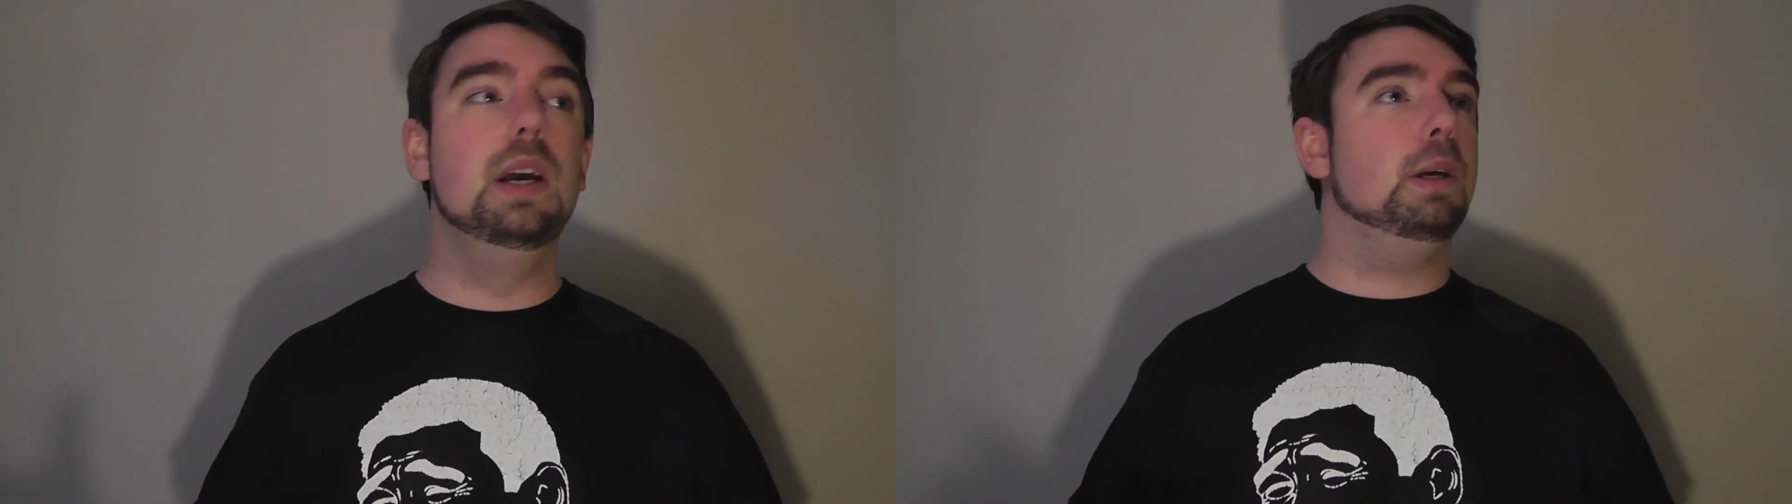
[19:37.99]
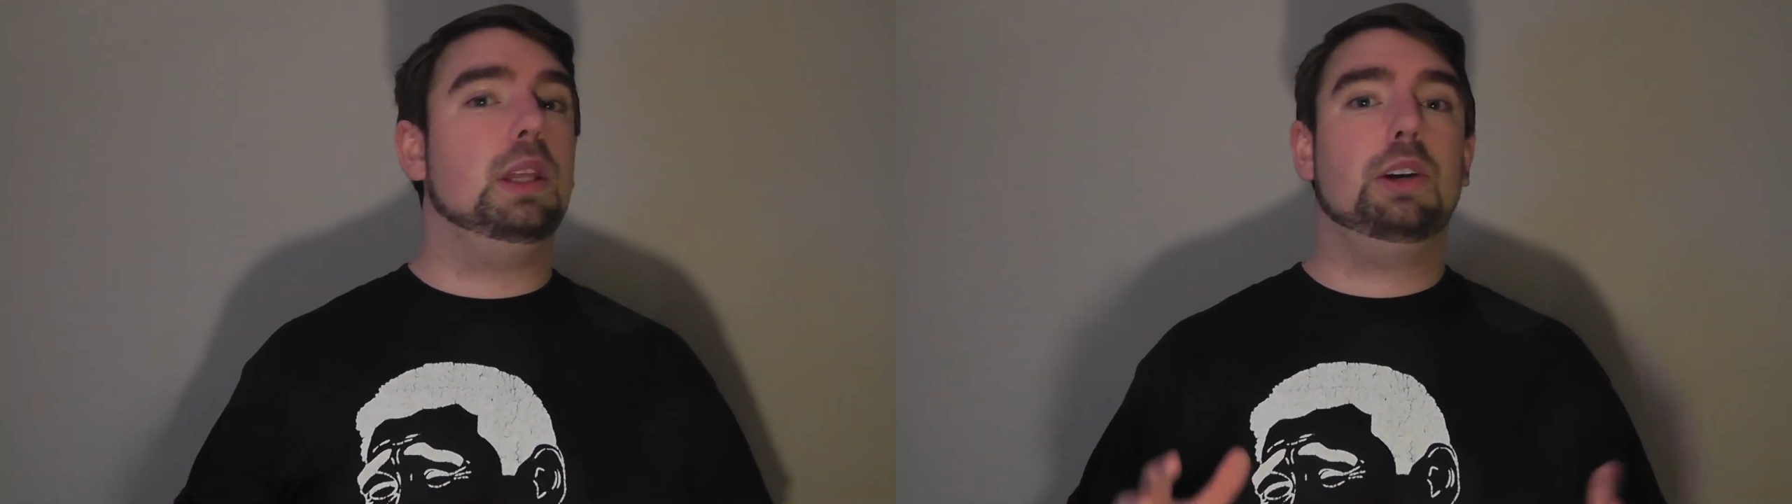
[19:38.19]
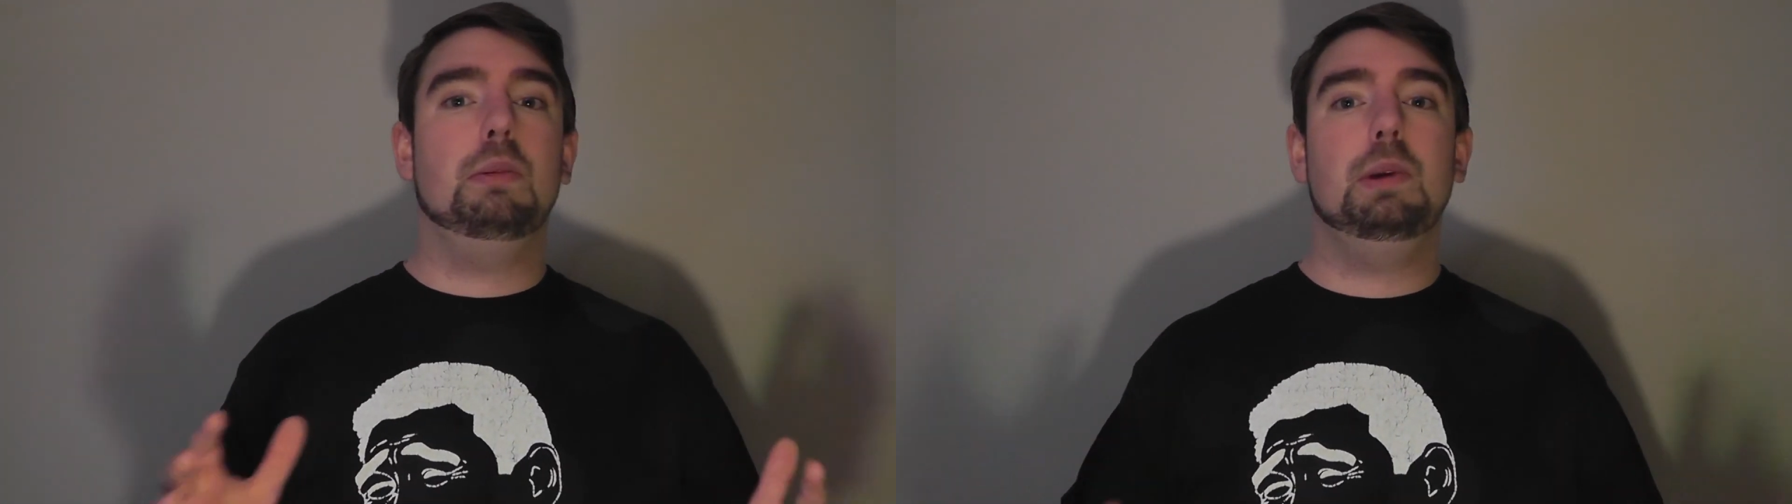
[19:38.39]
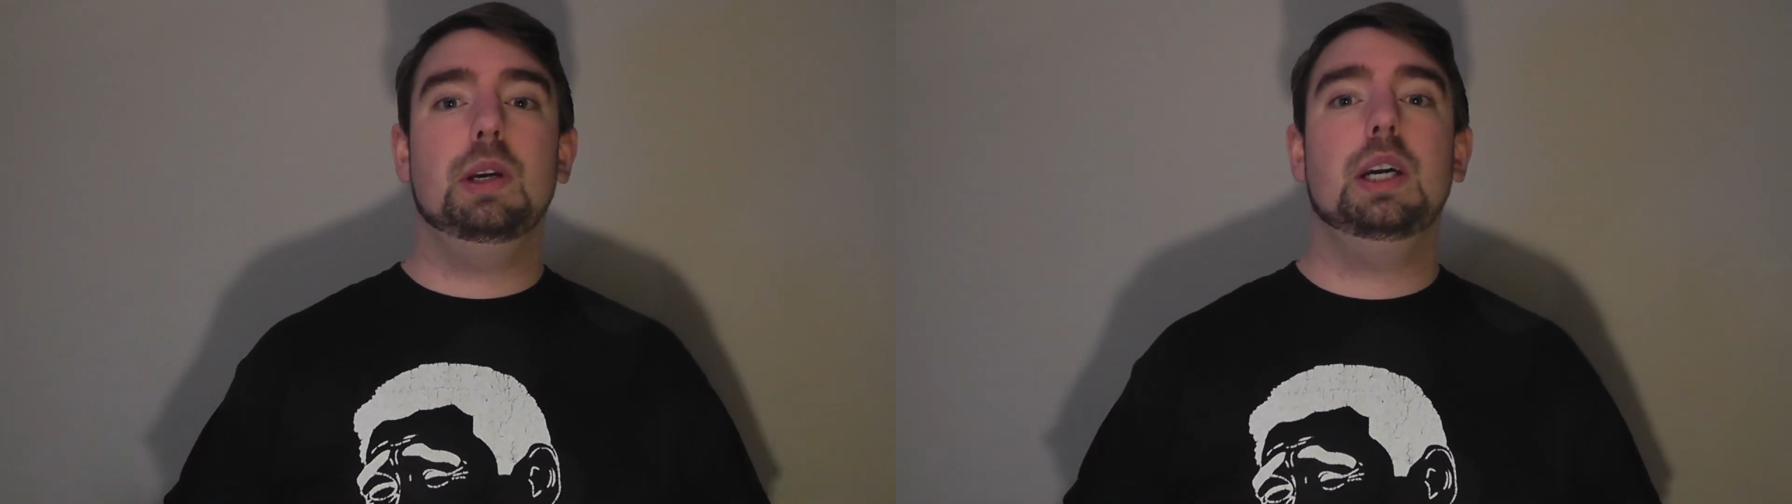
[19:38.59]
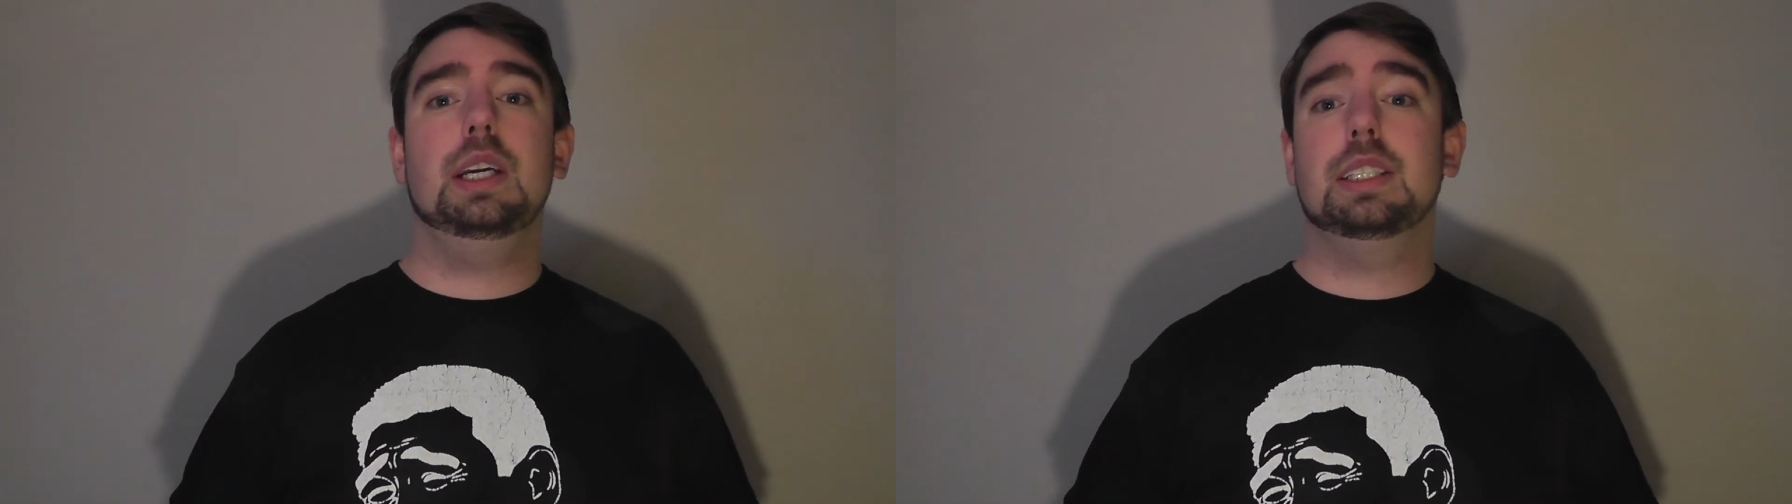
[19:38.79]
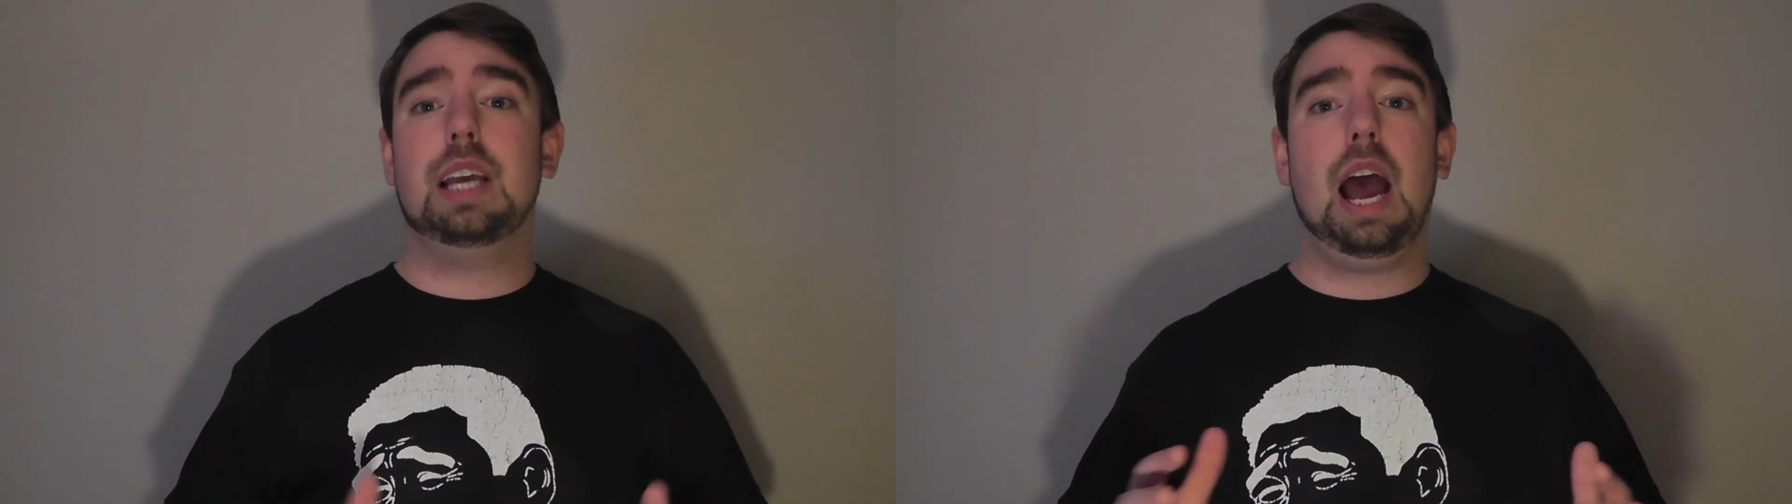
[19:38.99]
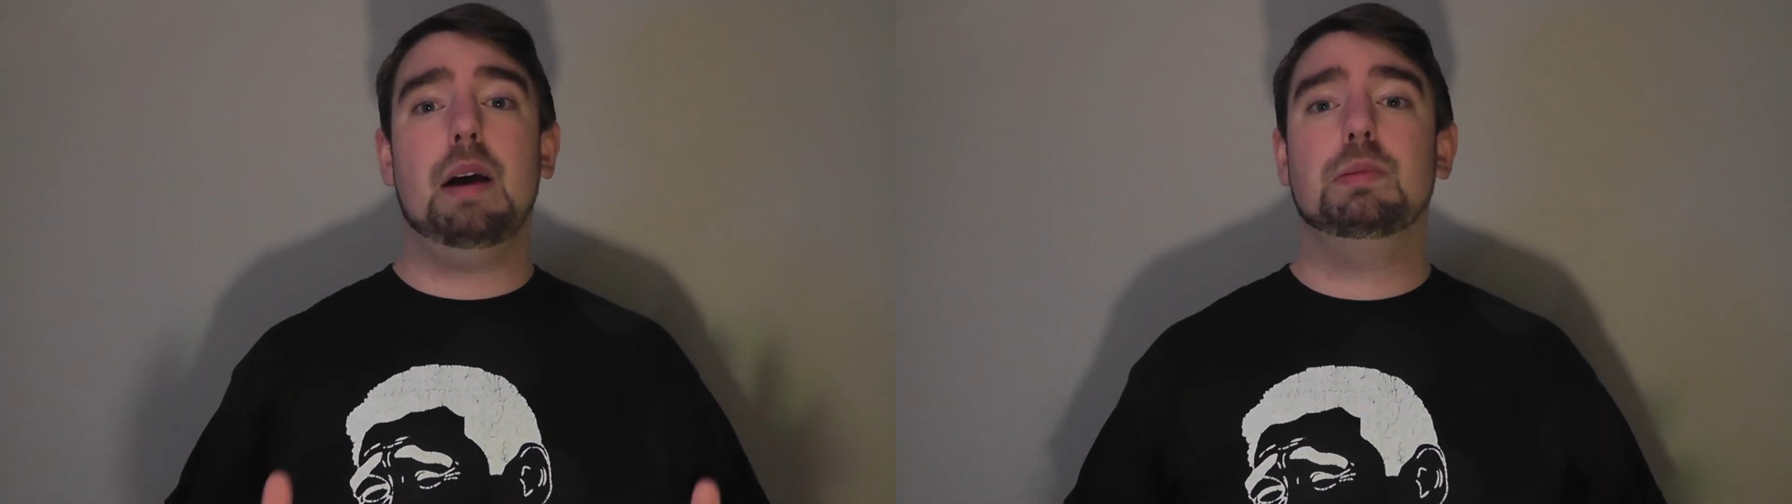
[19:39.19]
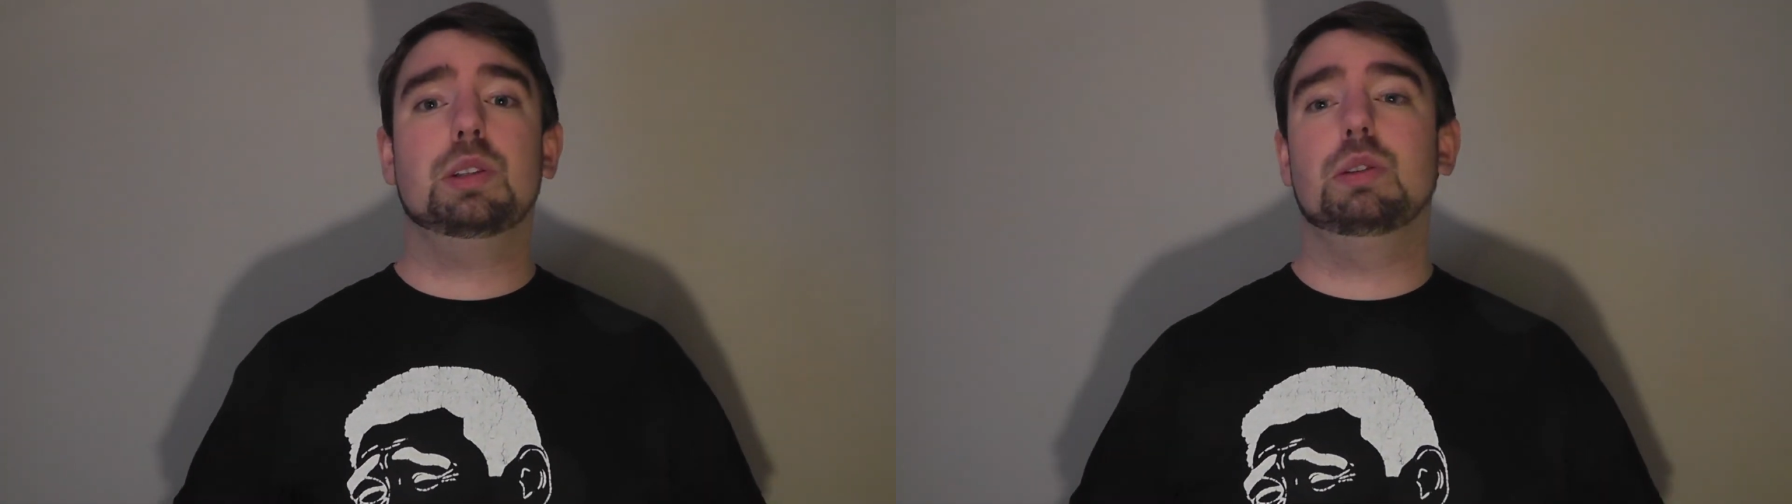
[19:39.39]
But the community is
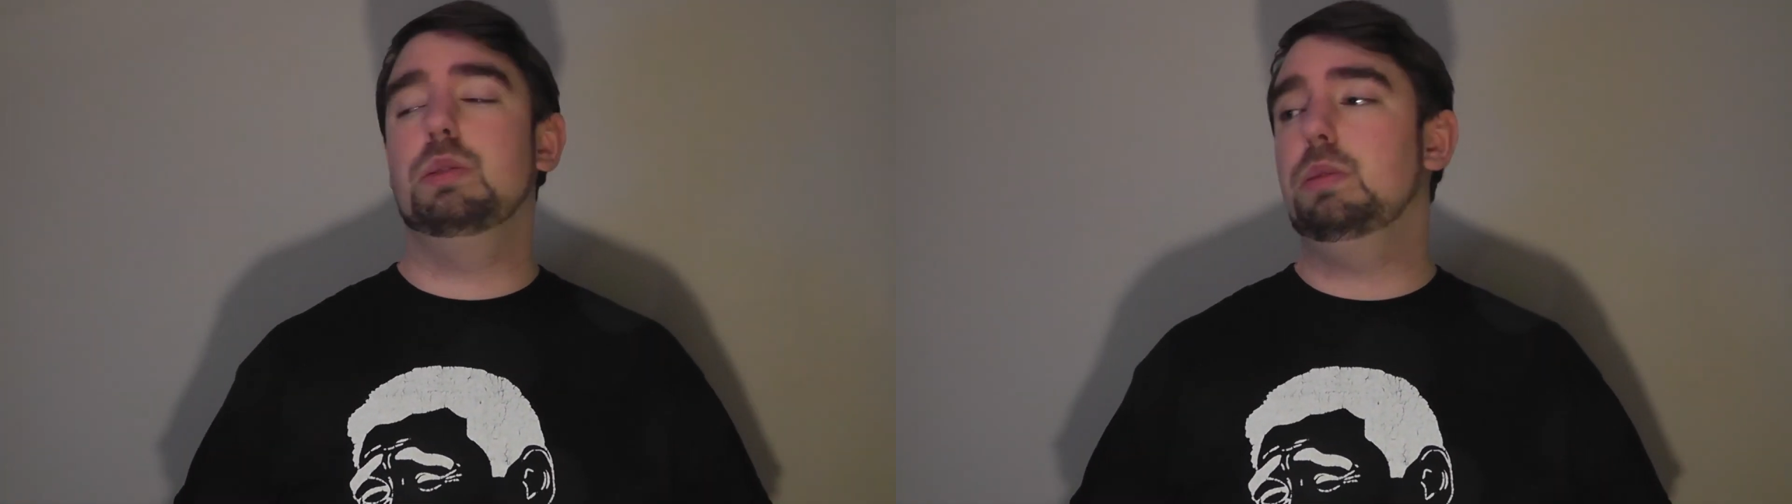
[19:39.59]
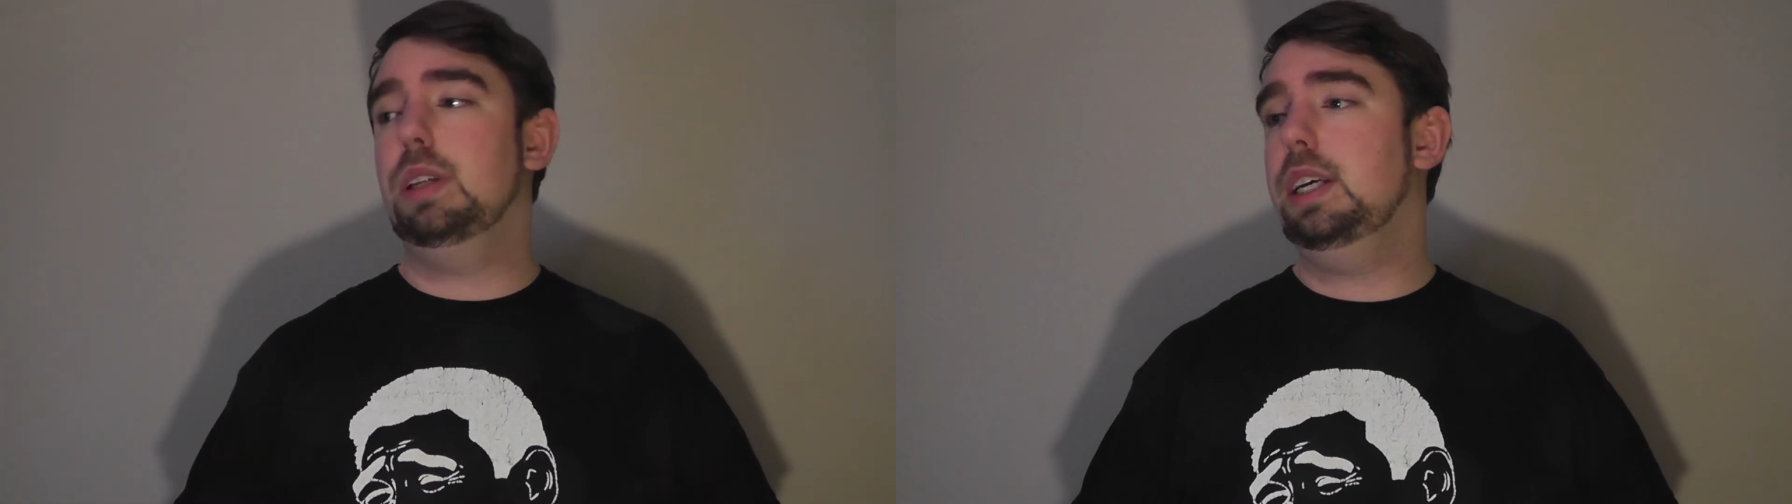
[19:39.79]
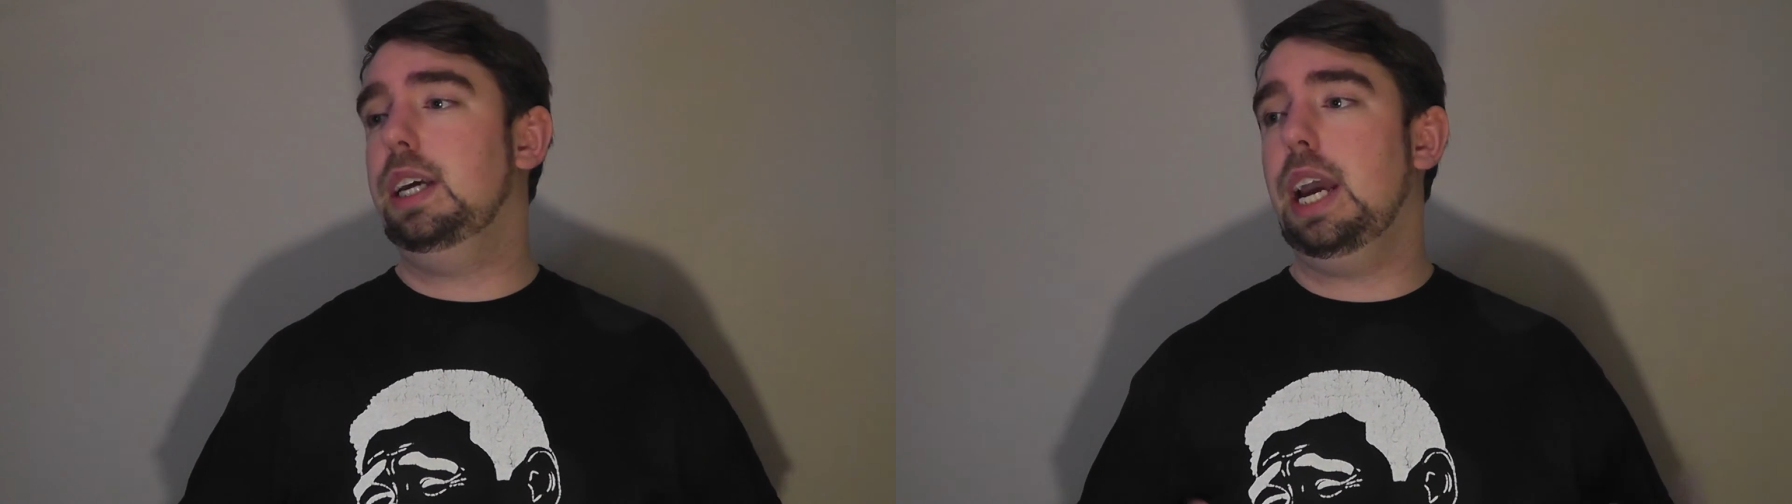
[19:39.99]
absolutely,